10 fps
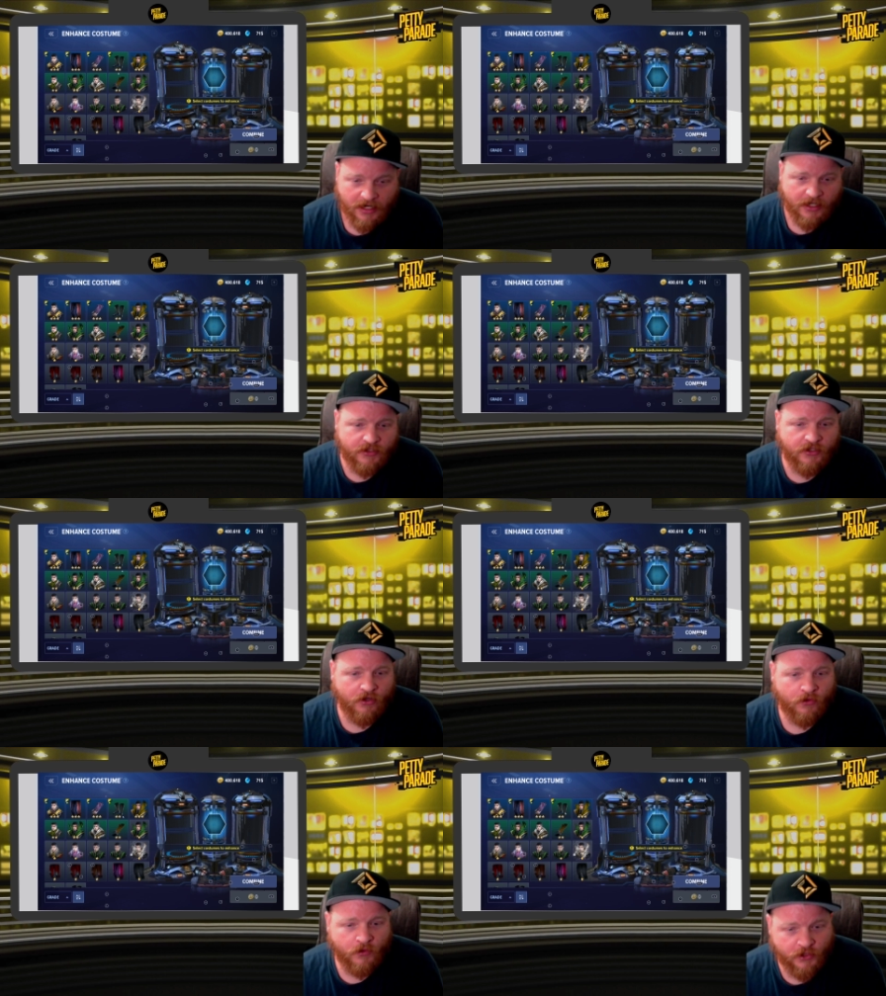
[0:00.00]

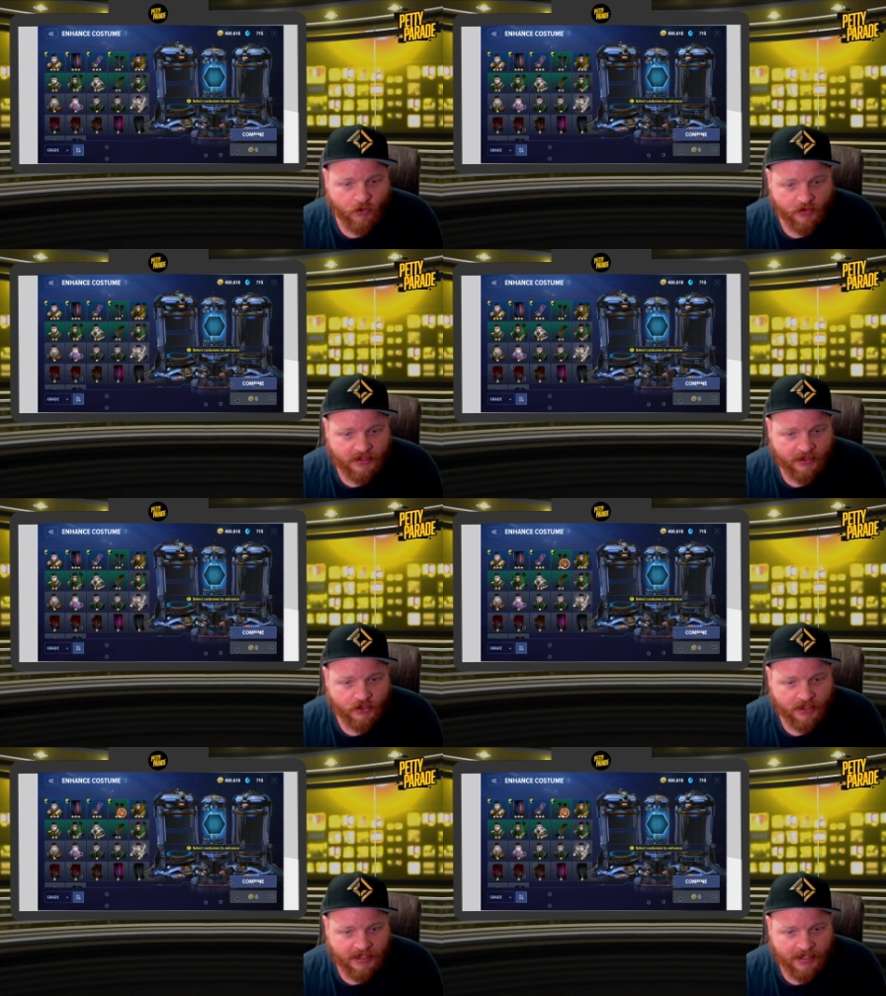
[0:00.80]
So you
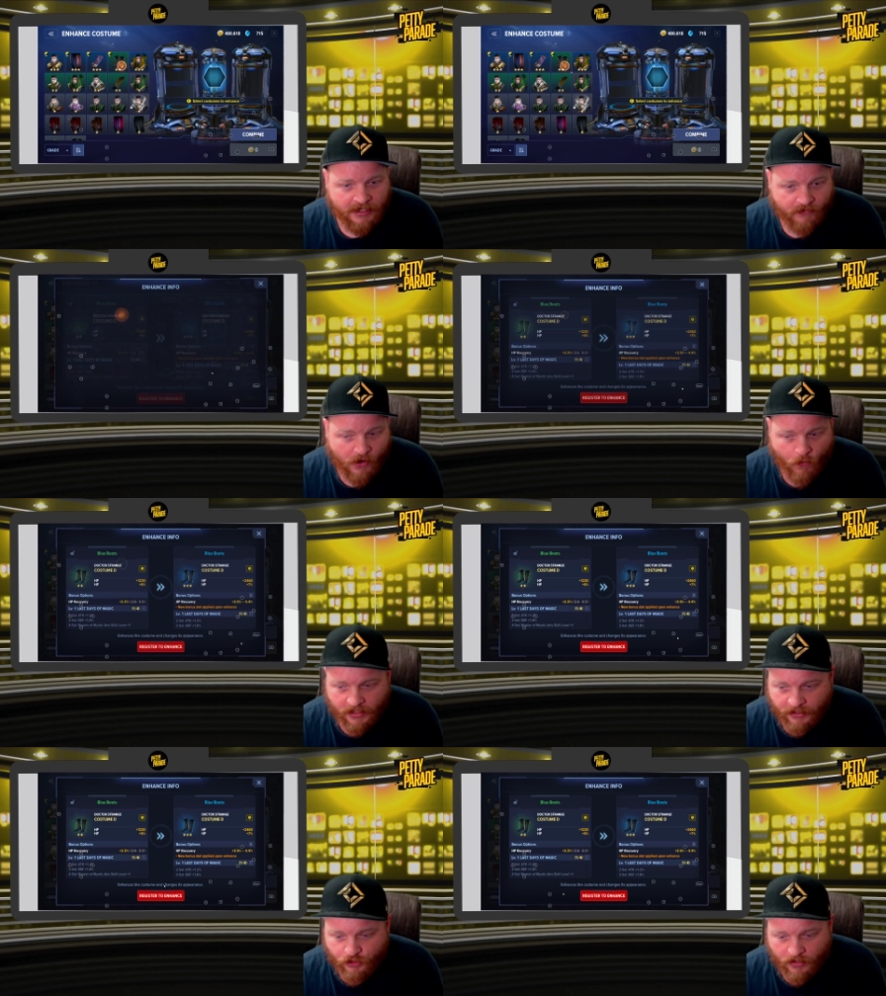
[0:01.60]
essentially need, if I wanted
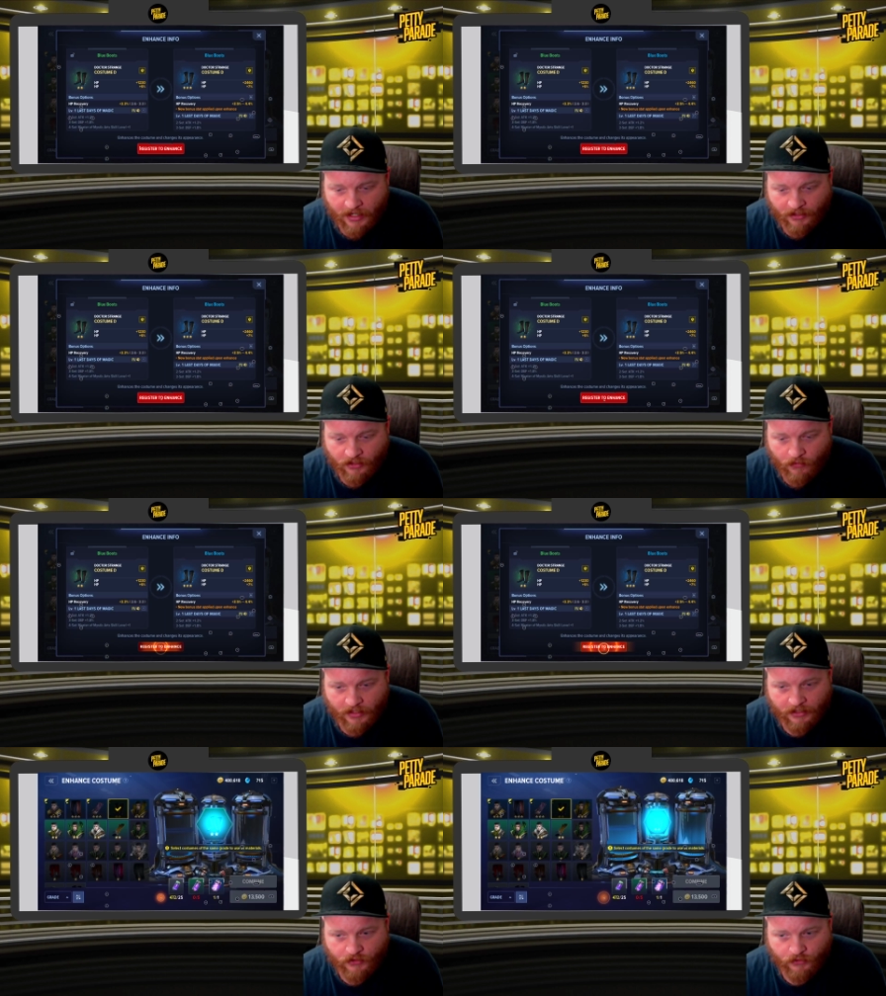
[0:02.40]
to try and go in
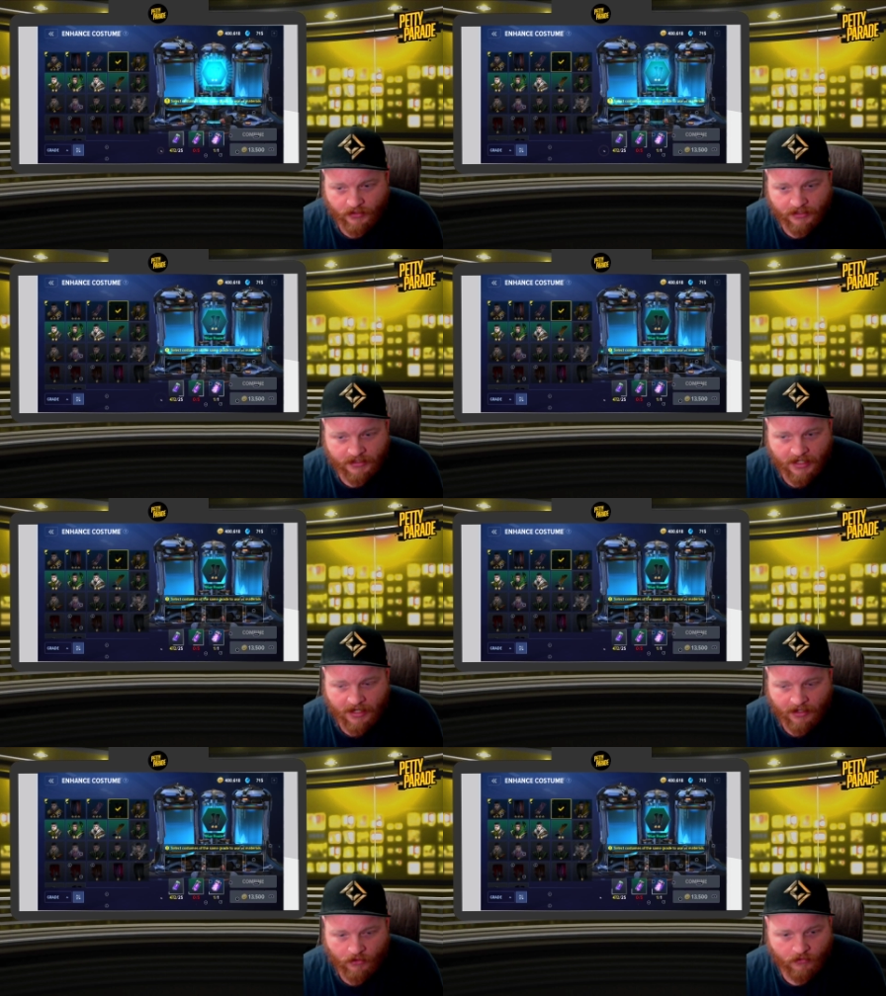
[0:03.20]
and do this
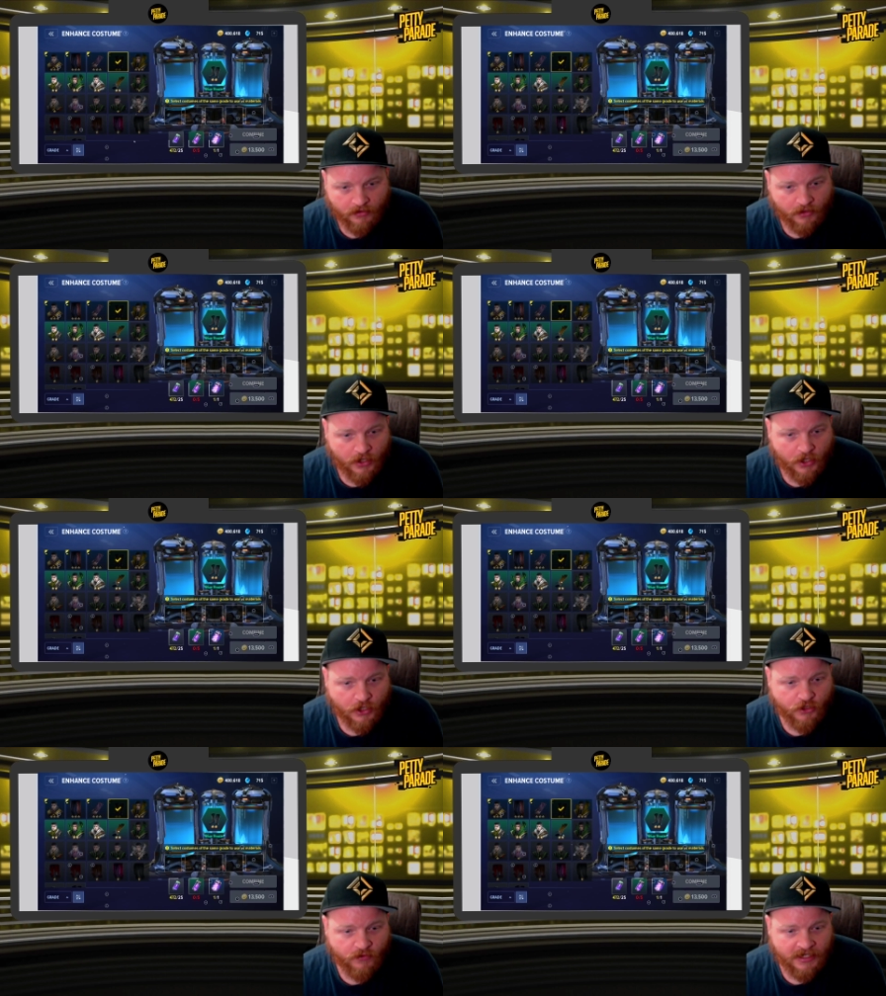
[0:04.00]
now,
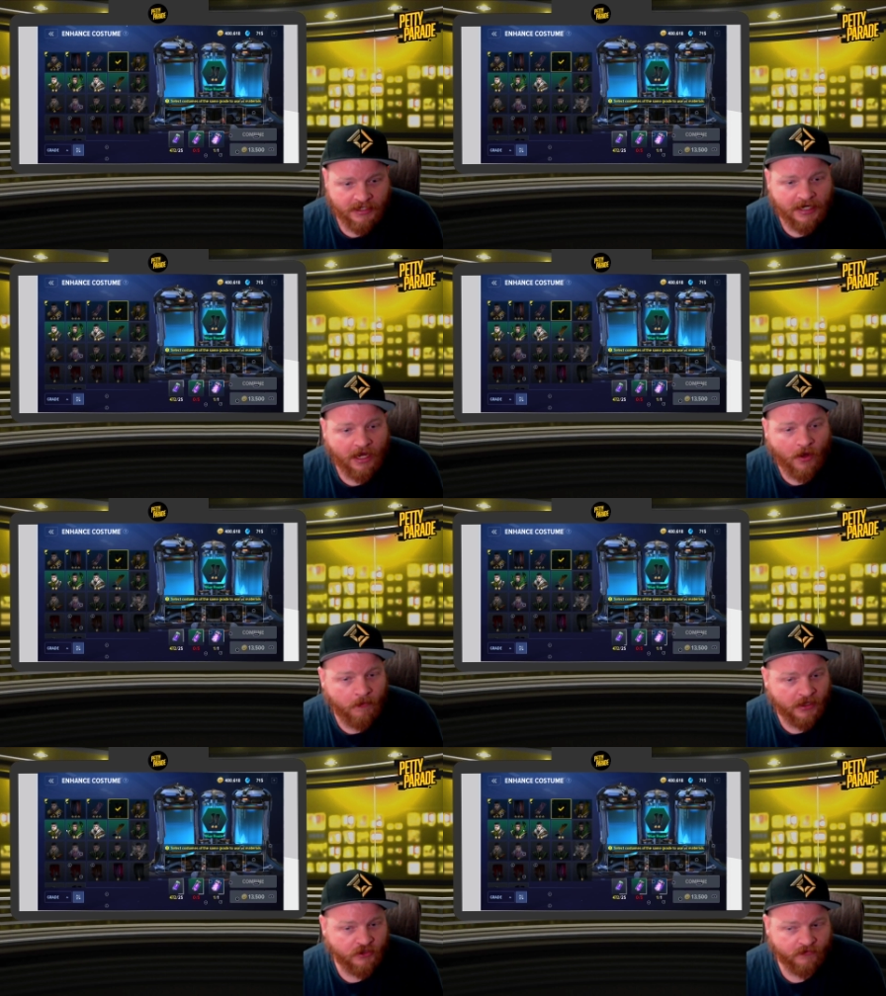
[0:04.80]
you need a
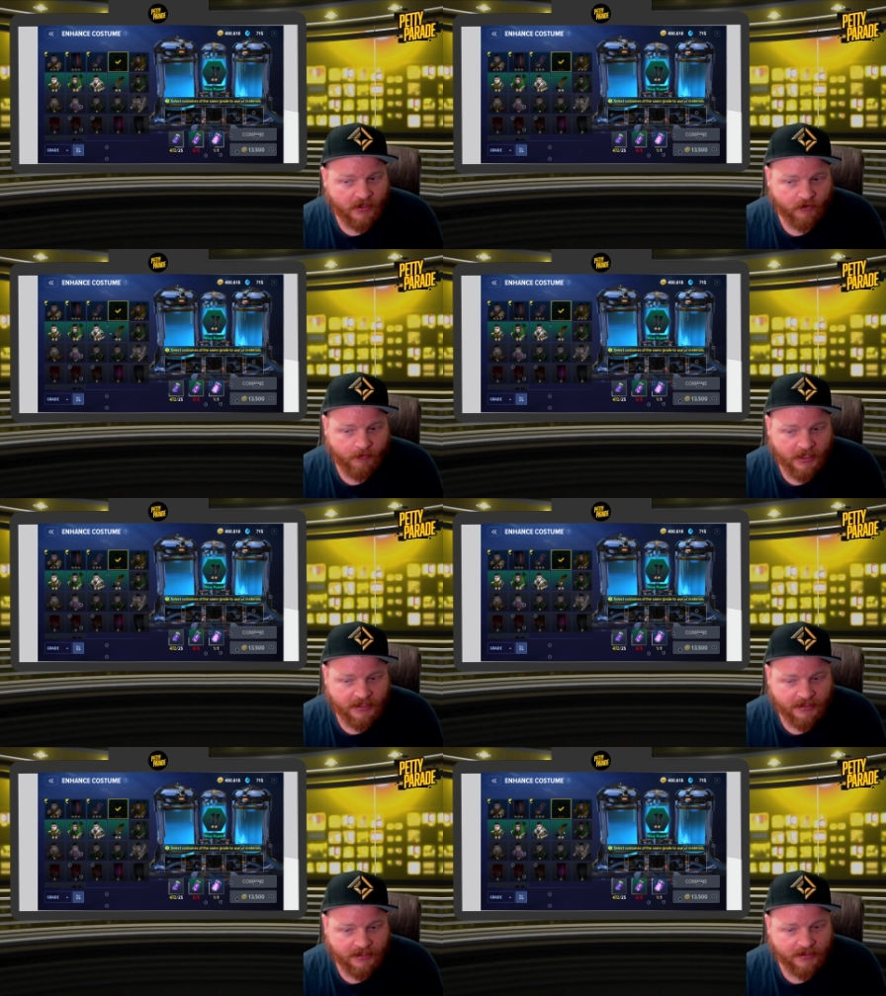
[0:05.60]
bunch of other
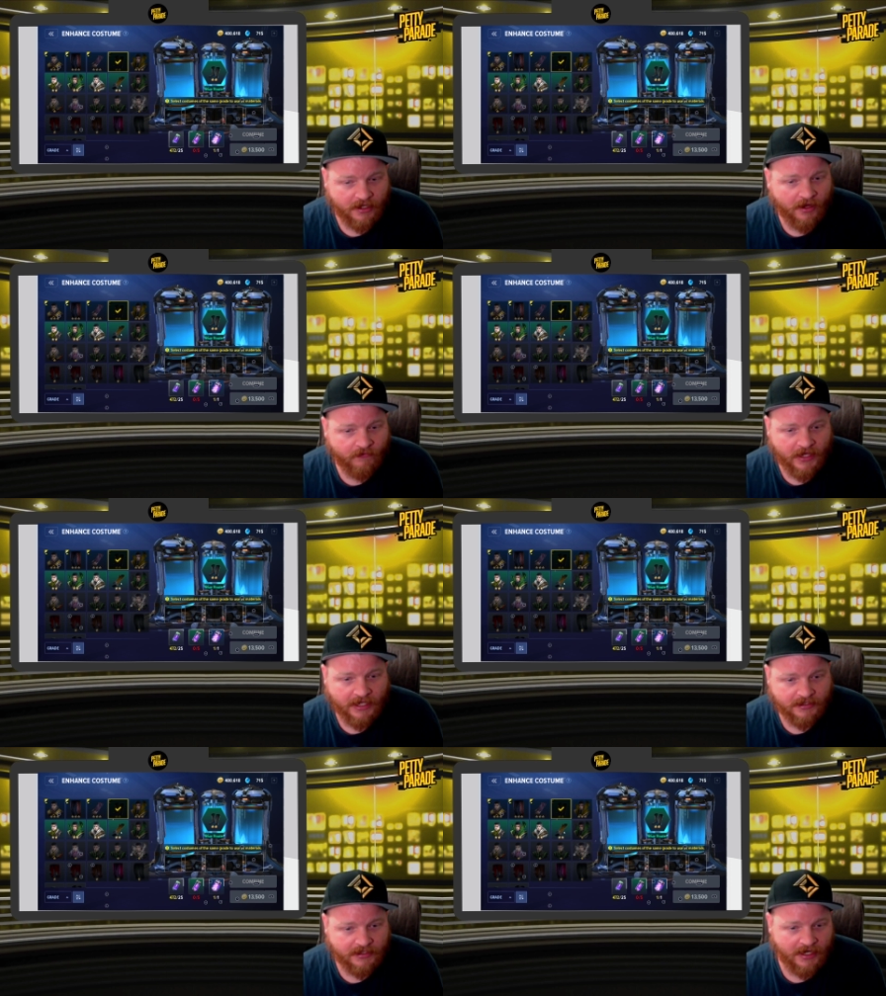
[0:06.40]
pieces of
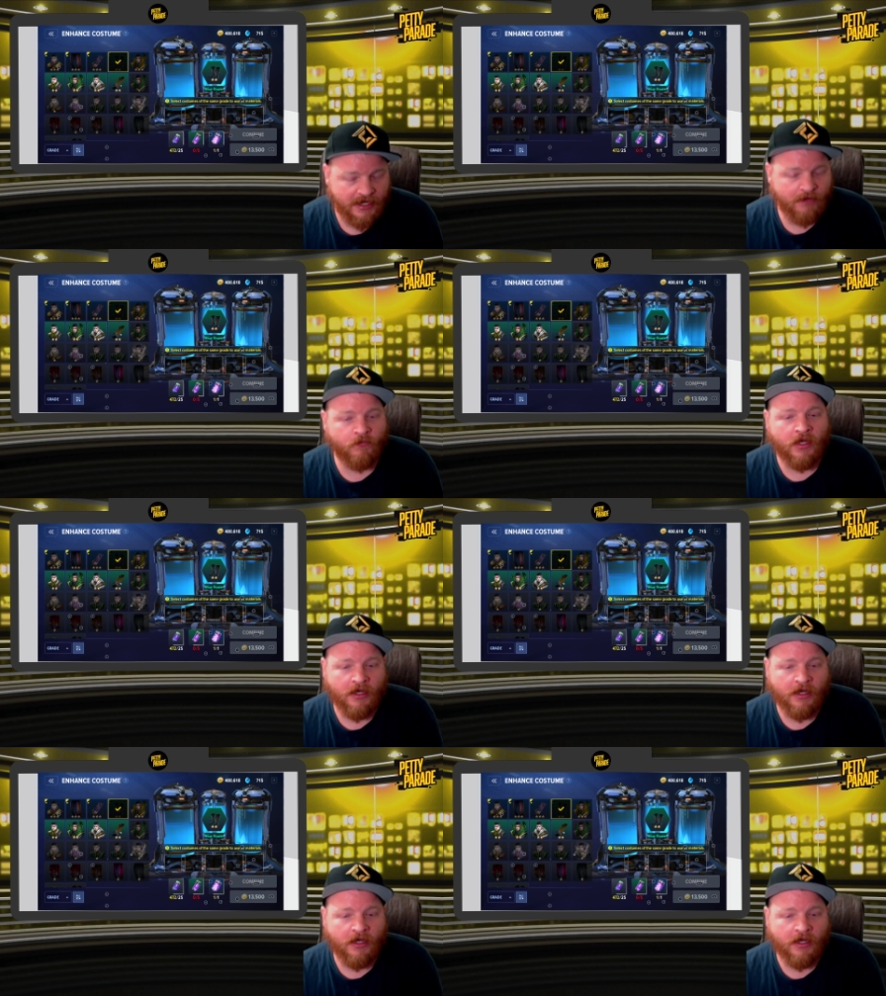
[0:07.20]
that same